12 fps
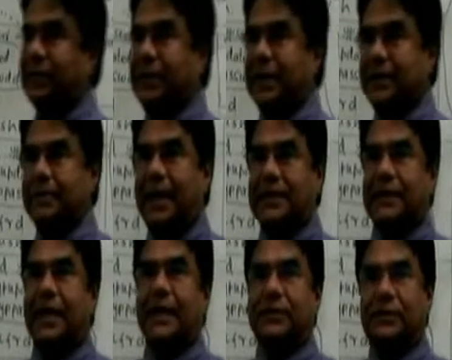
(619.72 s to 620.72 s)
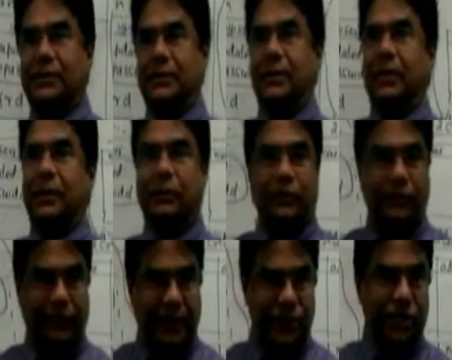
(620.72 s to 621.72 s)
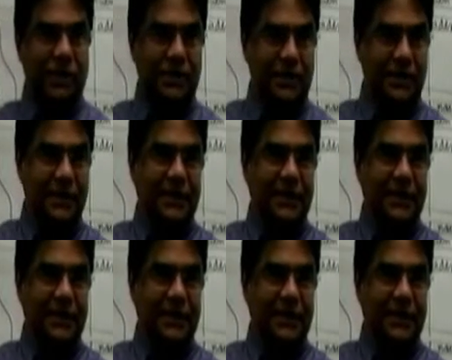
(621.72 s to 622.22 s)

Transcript: So NIS Plus has a lot of good features.